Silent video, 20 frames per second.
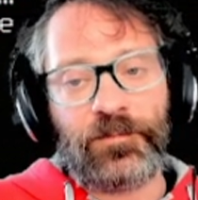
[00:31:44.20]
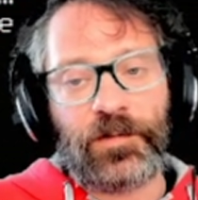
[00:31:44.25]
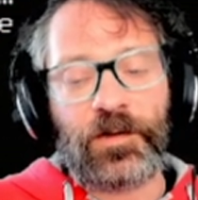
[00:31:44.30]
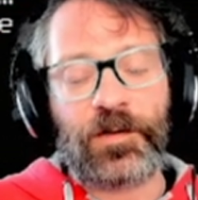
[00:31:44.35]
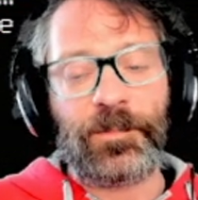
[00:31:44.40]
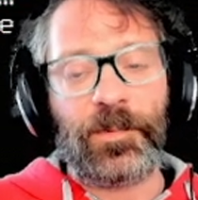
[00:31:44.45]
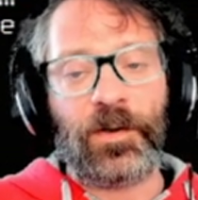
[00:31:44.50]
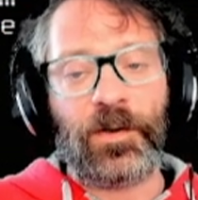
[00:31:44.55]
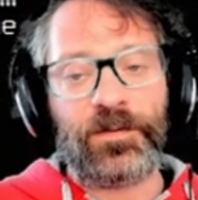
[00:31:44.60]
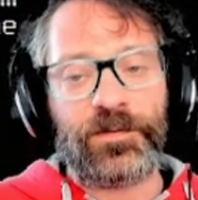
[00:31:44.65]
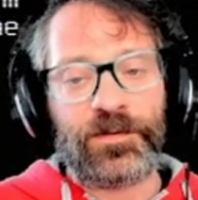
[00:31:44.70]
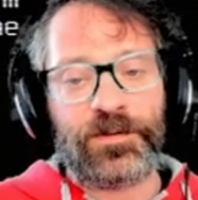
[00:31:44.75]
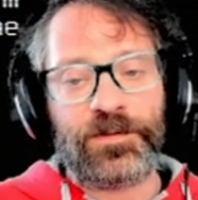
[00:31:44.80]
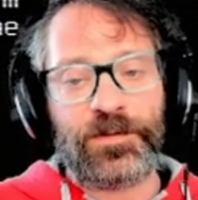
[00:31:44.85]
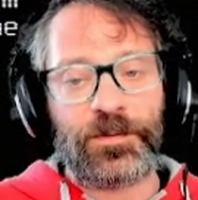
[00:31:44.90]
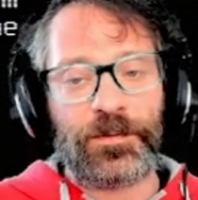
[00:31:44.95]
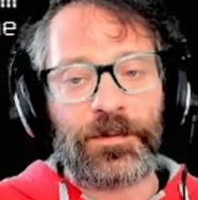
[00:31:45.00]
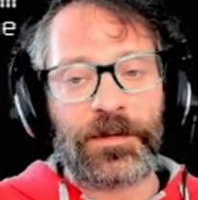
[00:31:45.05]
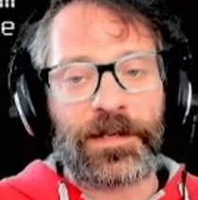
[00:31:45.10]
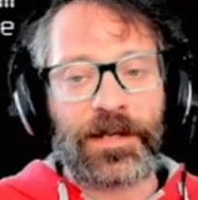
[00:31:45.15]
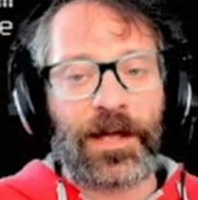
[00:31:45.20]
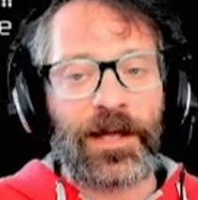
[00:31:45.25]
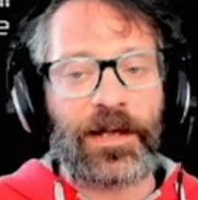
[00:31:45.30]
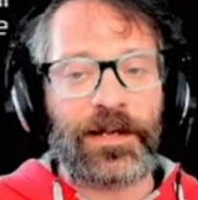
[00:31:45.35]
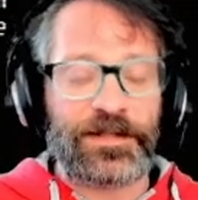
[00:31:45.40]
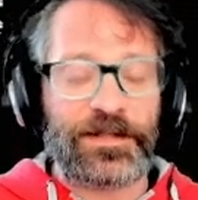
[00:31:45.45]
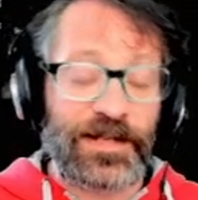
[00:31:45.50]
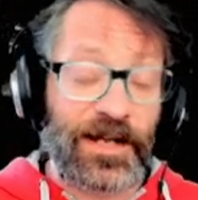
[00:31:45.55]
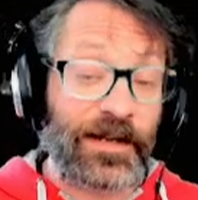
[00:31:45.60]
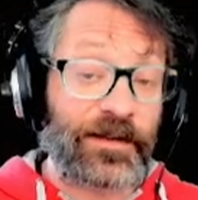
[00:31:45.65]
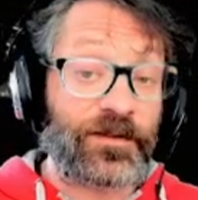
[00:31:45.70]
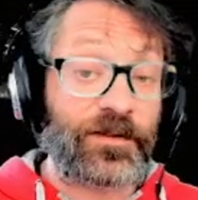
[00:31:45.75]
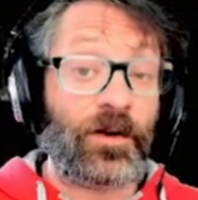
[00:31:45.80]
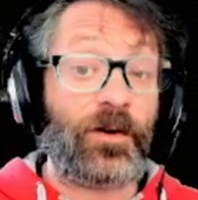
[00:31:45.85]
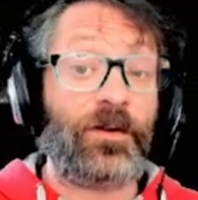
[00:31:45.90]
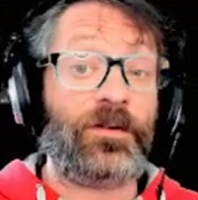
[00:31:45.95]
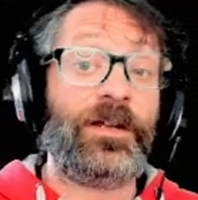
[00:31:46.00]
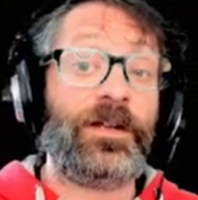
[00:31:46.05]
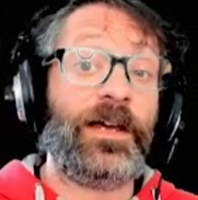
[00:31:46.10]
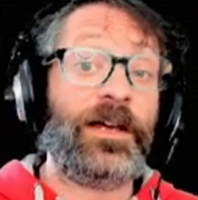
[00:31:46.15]
respond to attacks
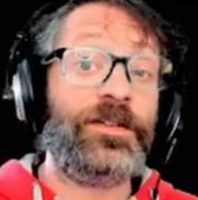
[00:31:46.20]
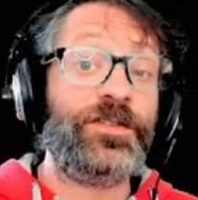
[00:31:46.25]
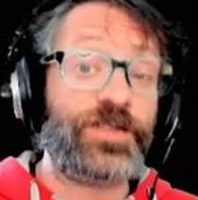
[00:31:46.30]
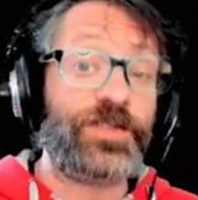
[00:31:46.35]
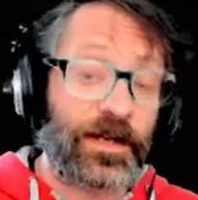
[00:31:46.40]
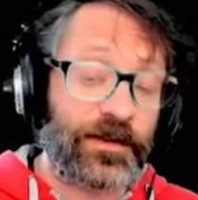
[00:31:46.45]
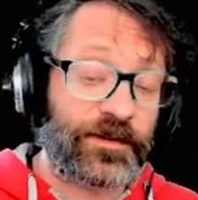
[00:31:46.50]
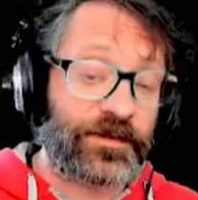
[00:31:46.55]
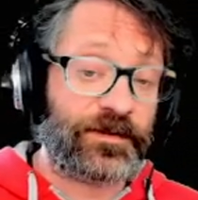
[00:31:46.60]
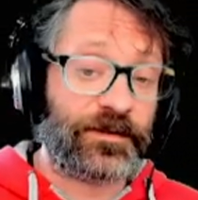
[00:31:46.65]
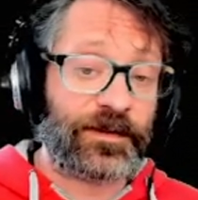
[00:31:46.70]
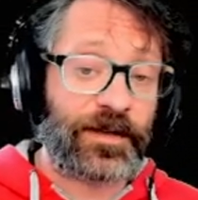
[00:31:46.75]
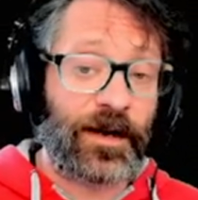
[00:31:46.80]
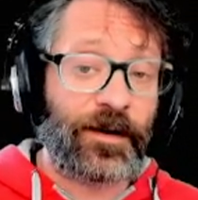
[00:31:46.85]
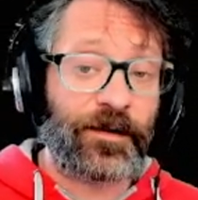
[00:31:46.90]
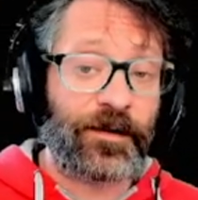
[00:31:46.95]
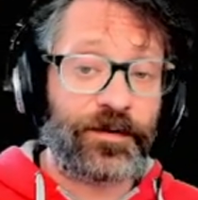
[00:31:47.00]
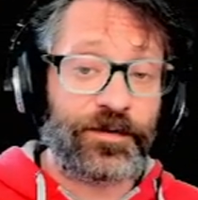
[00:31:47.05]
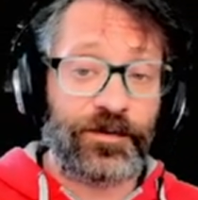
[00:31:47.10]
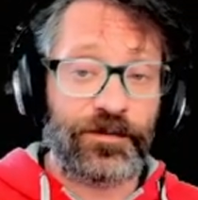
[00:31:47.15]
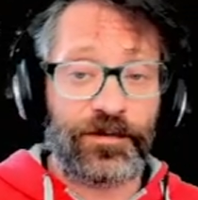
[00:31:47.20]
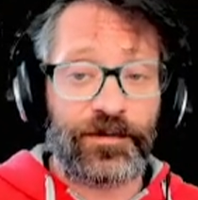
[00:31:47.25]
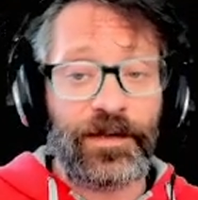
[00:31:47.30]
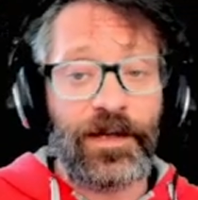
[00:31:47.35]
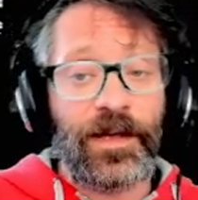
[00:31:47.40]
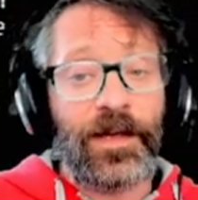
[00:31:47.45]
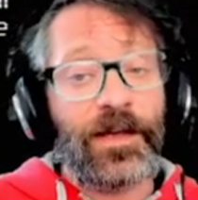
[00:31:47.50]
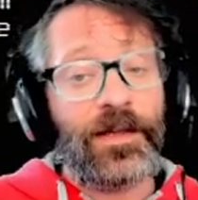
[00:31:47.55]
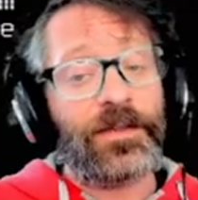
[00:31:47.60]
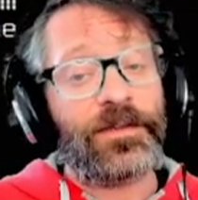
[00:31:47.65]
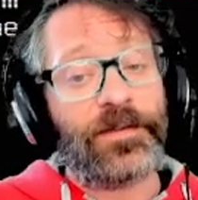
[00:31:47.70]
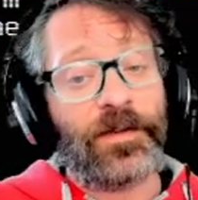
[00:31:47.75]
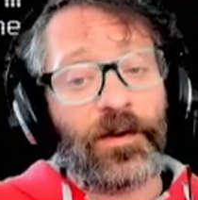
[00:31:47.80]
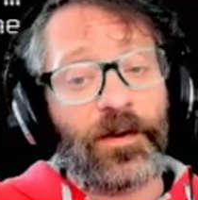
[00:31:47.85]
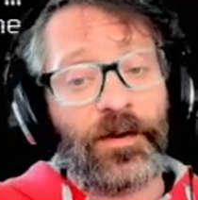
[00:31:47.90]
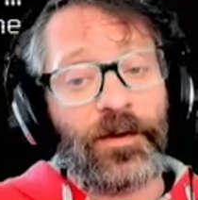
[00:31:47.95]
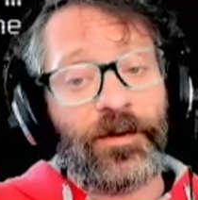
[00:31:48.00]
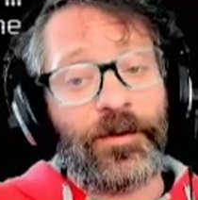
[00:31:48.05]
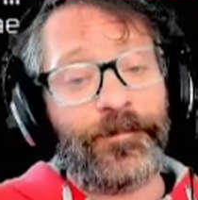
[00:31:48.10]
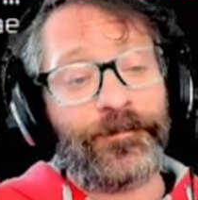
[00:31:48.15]
on adjacent characters.
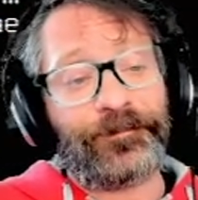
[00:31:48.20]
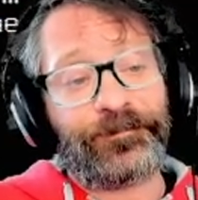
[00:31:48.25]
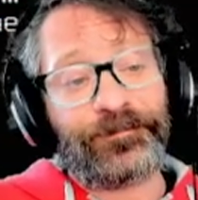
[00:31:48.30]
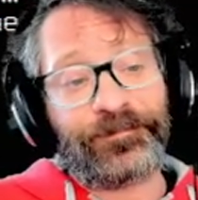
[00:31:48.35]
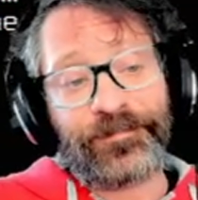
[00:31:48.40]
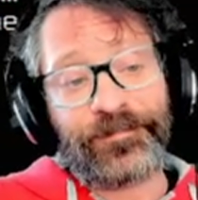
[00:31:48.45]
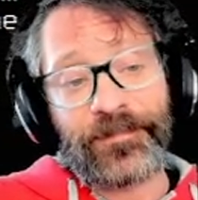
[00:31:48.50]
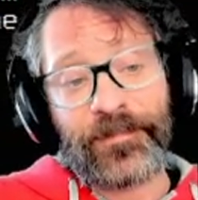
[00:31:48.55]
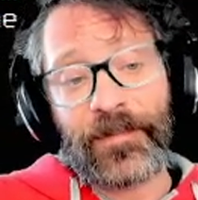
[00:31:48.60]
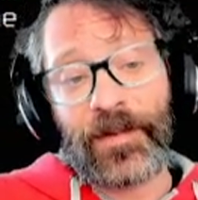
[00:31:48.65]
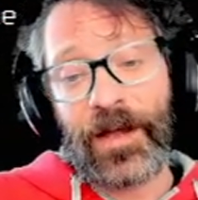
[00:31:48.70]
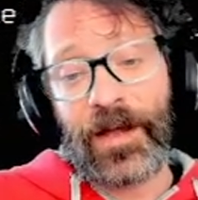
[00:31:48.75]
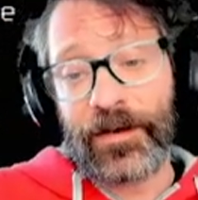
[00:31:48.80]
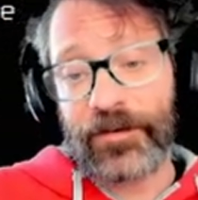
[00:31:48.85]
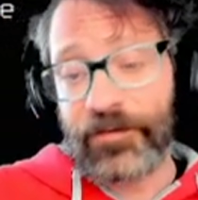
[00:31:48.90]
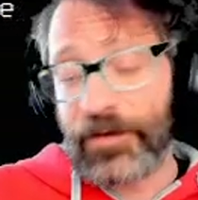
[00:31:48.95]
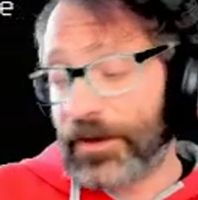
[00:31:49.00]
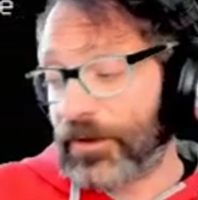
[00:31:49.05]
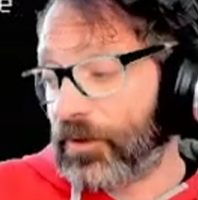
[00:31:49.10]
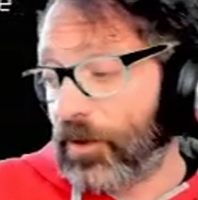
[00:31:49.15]
So a great